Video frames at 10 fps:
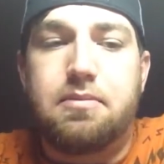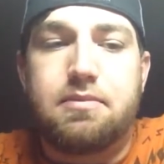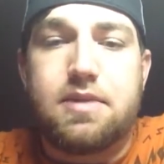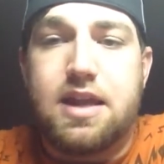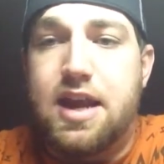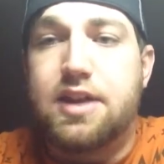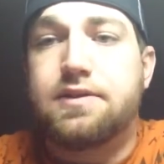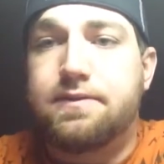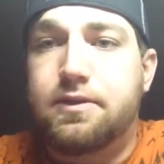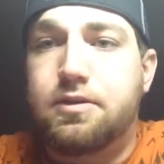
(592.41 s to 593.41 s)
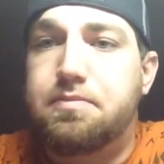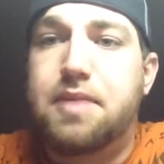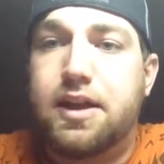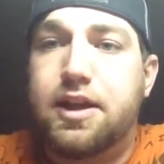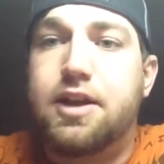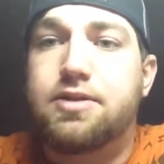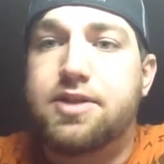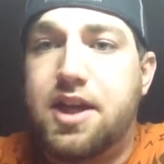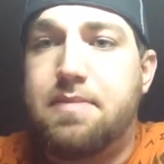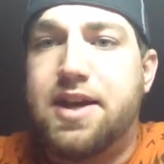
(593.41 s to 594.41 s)
That is for pellet use
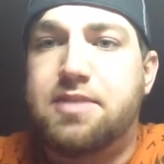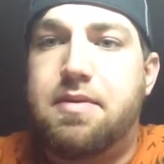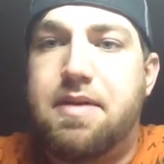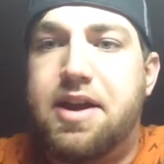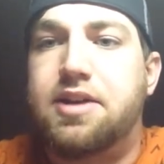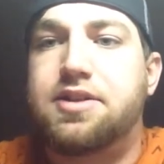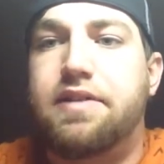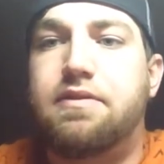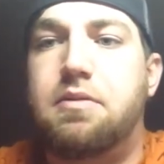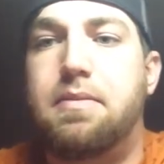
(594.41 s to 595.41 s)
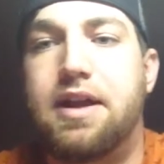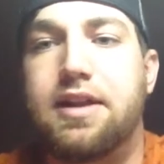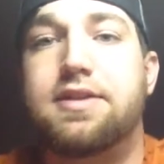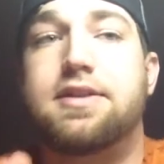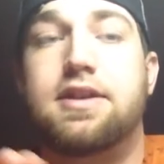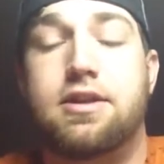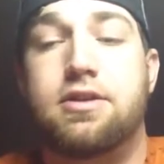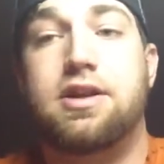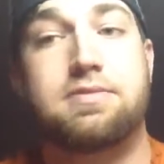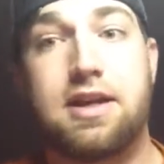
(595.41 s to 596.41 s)
to get maximum accuracy from your pellets, and
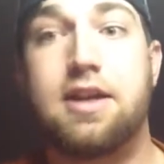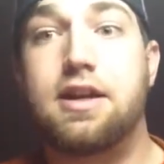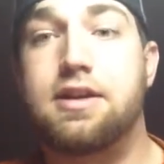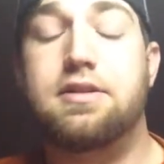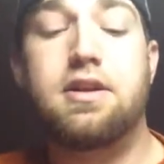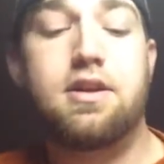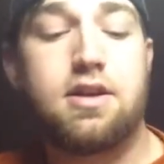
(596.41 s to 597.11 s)
trust me, it does.